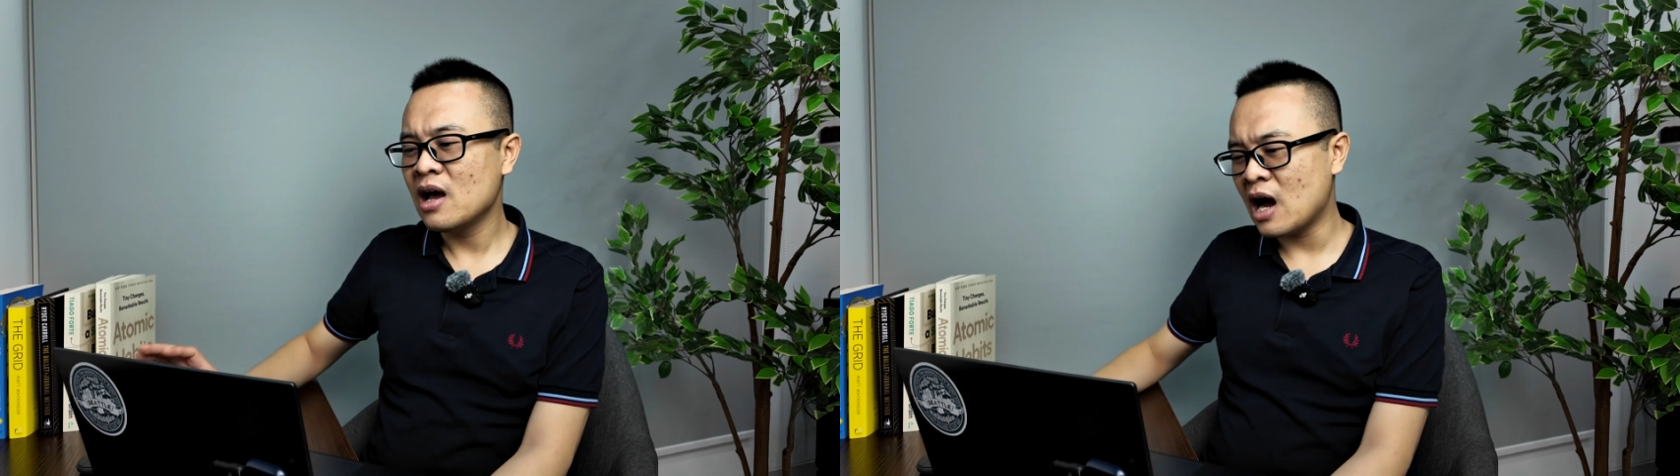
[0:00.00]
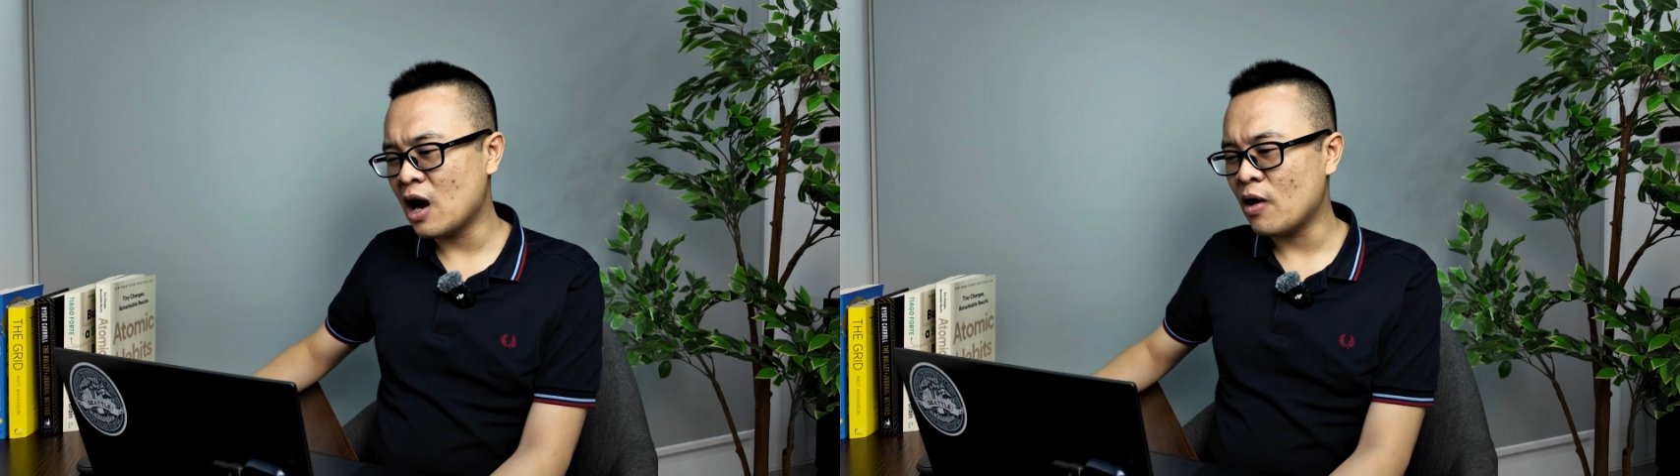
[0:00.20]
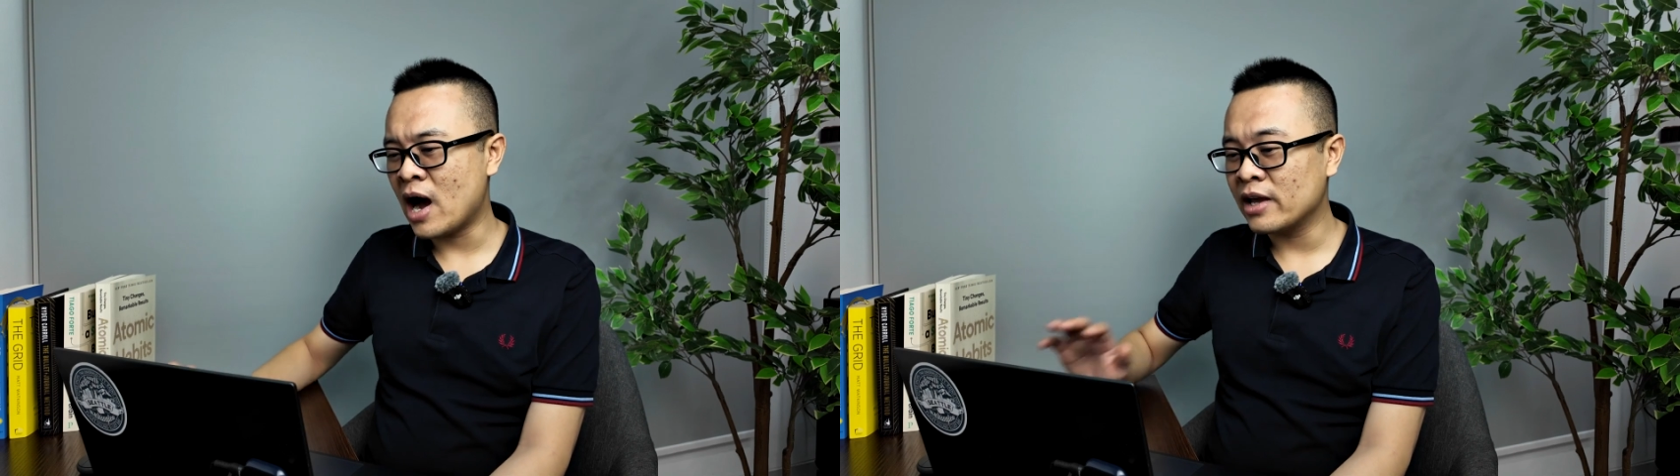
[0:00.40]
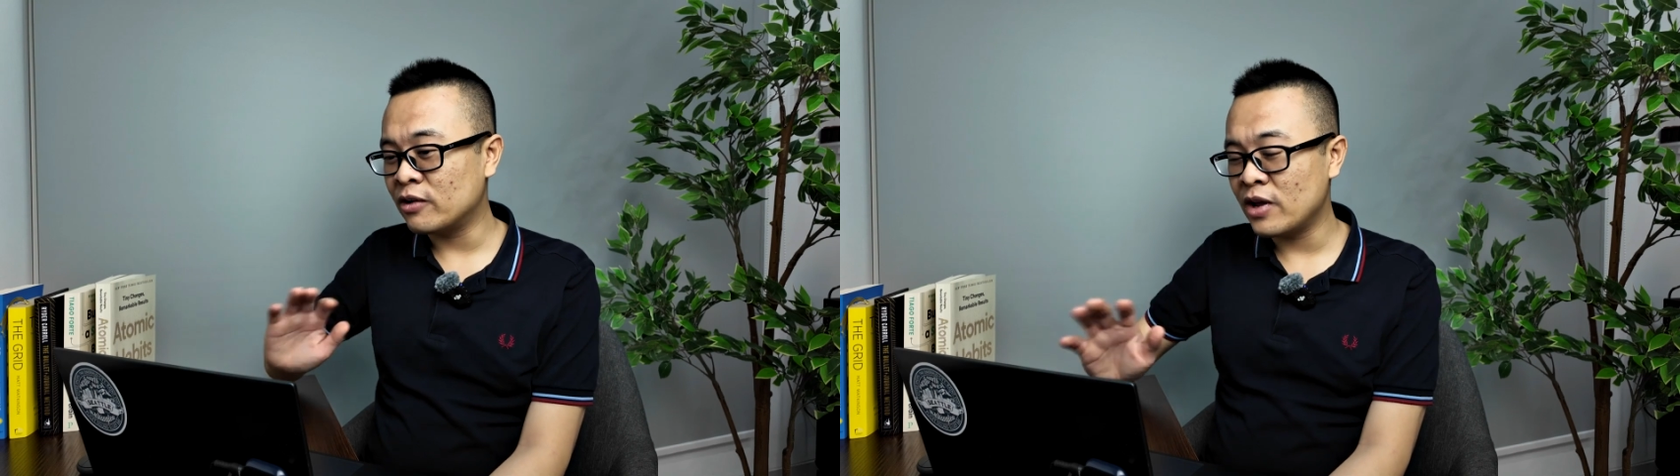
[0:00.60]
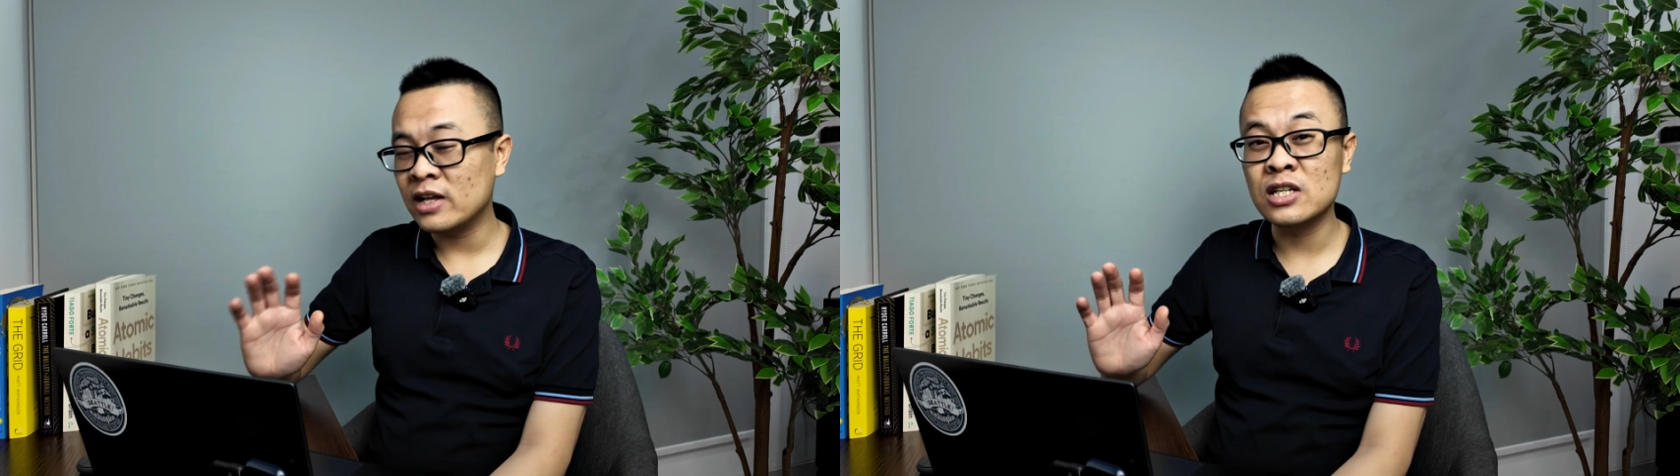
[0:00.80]
how I
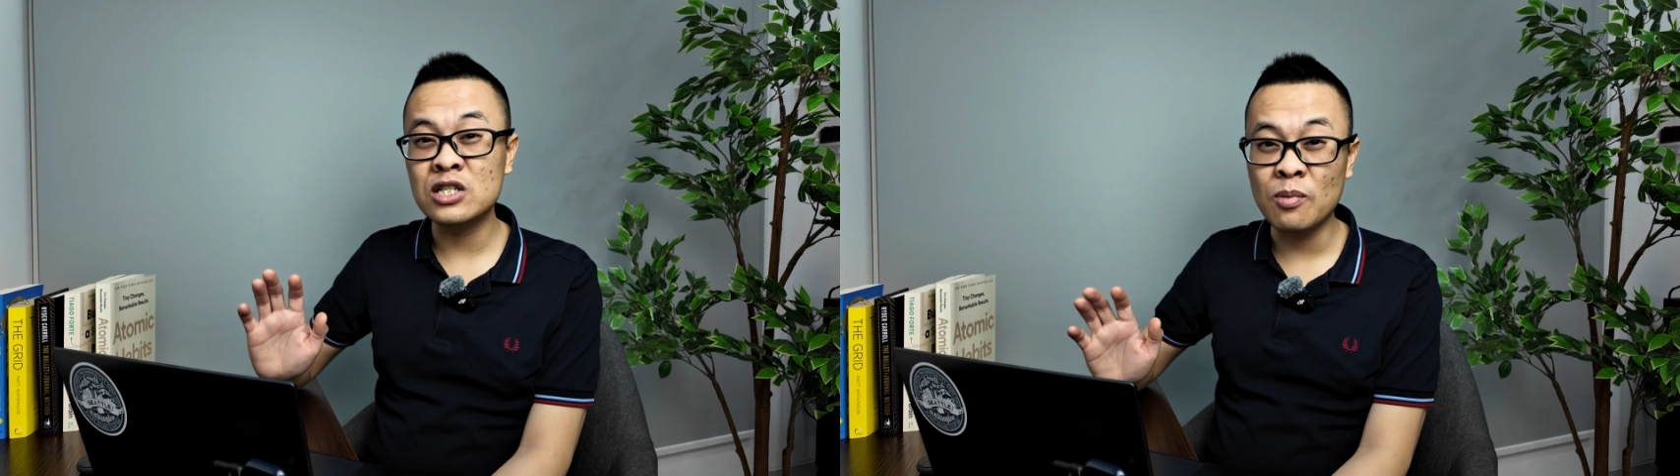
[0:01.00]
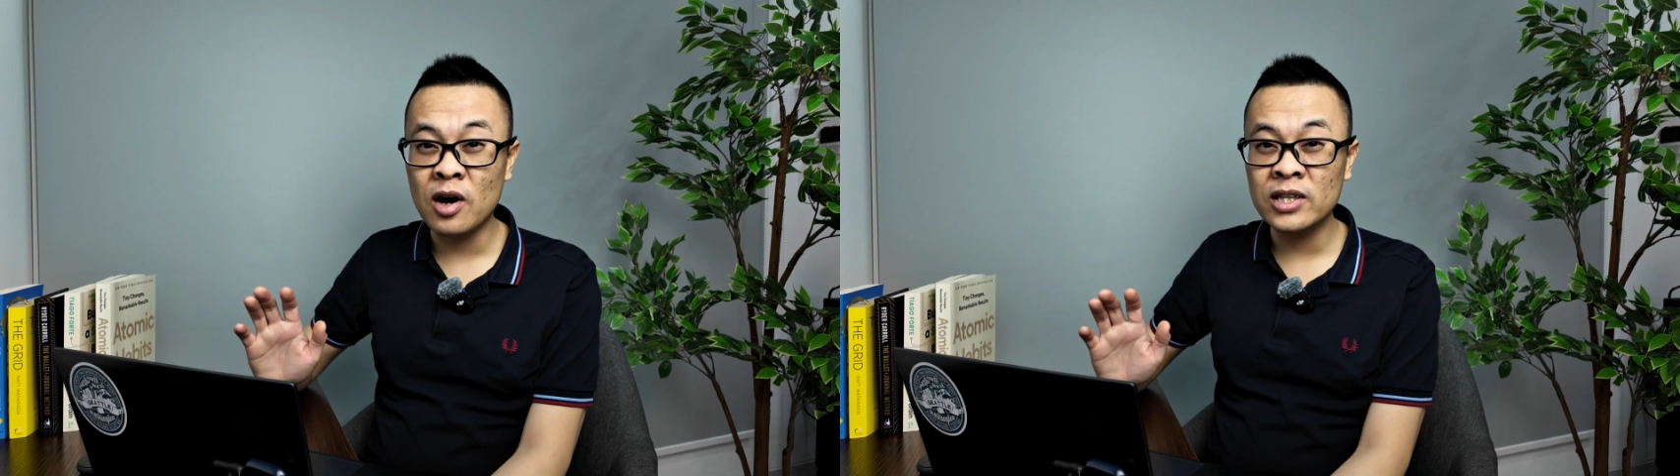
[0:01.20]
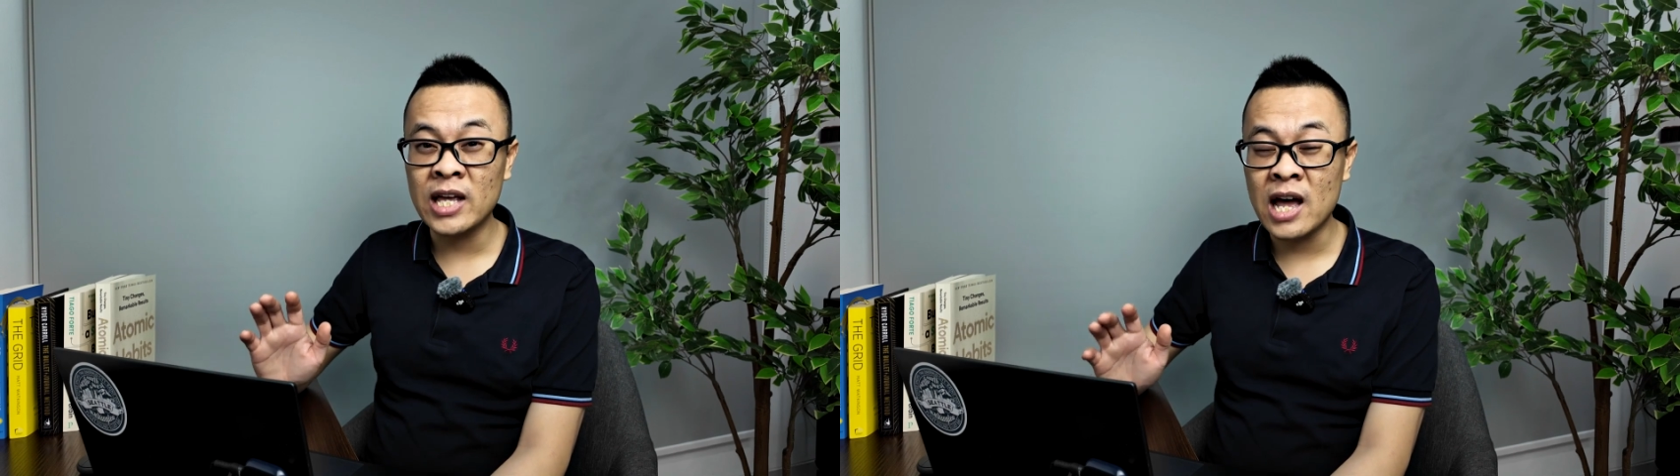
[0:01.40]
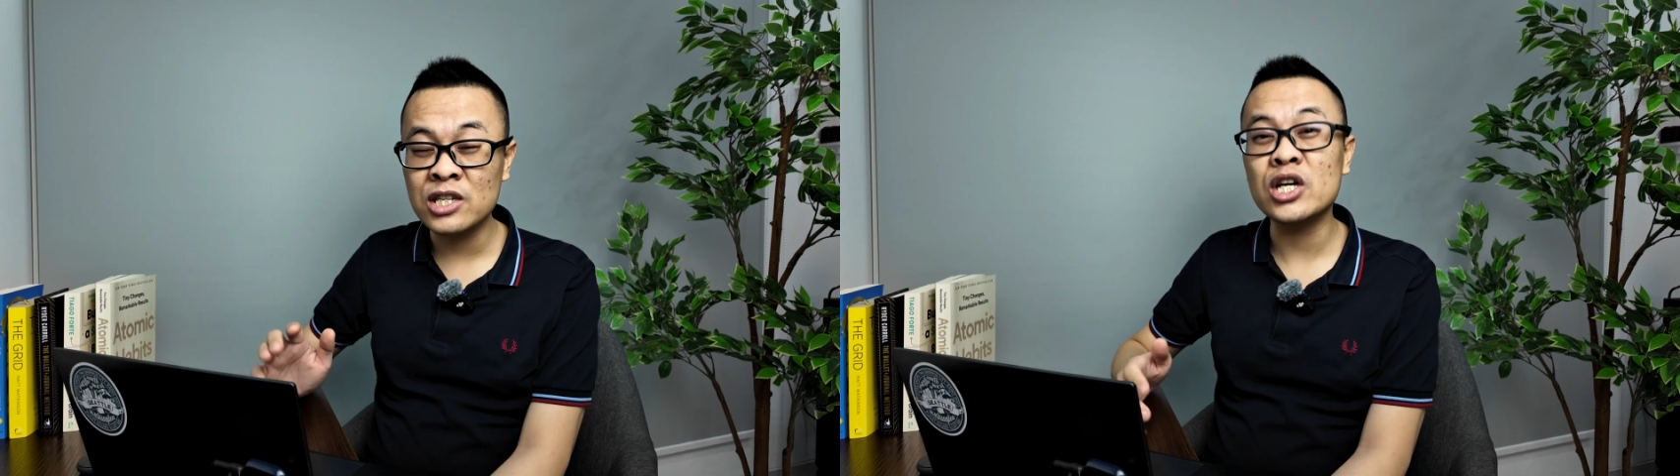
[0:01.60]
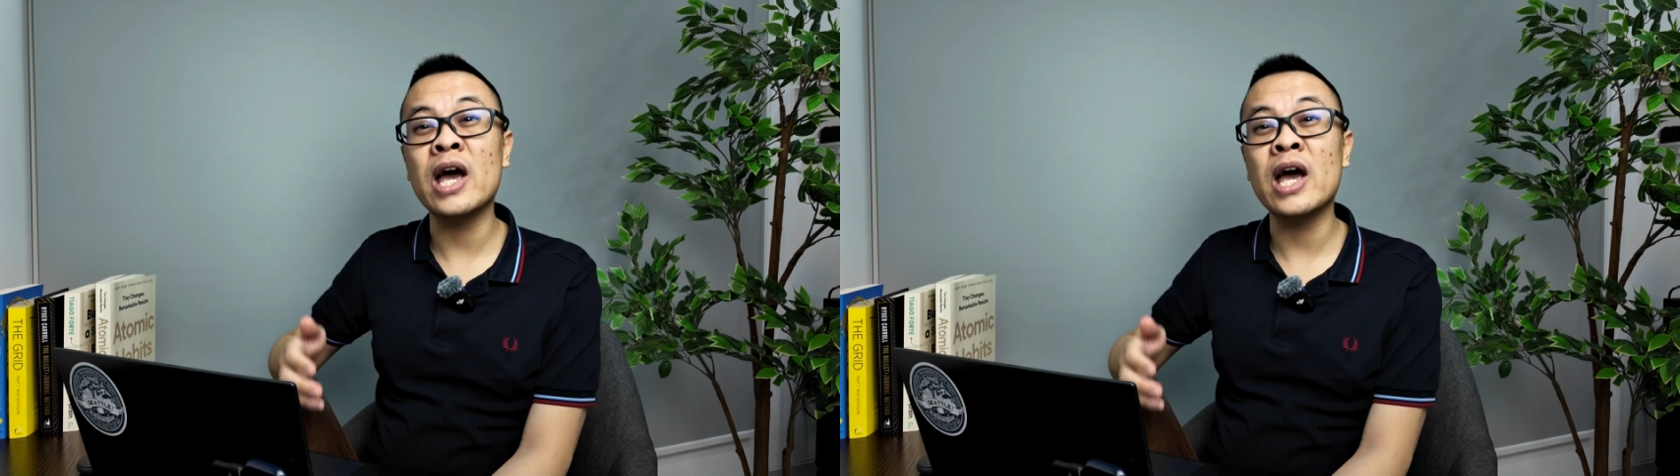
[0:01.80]
create this montage,